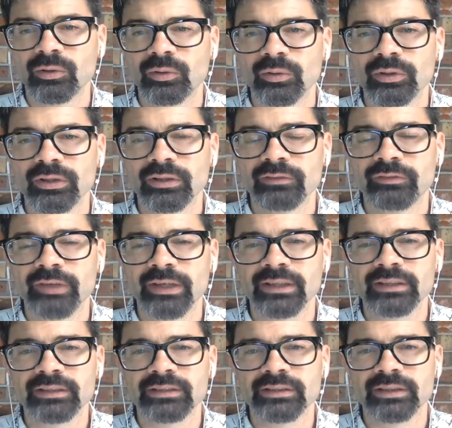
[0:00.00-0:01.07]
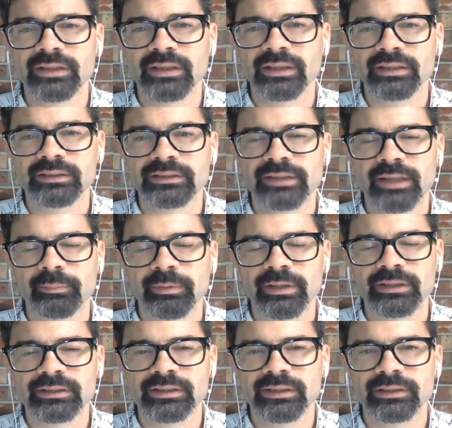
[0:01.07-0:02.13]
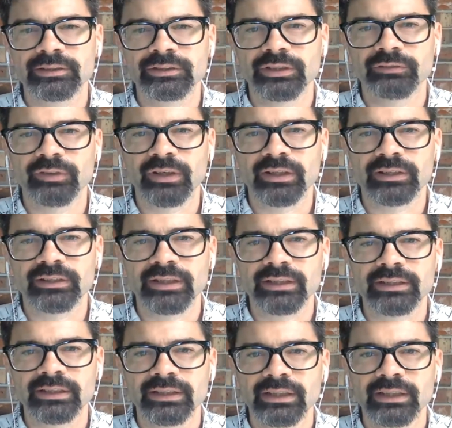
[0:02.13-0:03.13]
or advanced uh, topics in Chief Architect.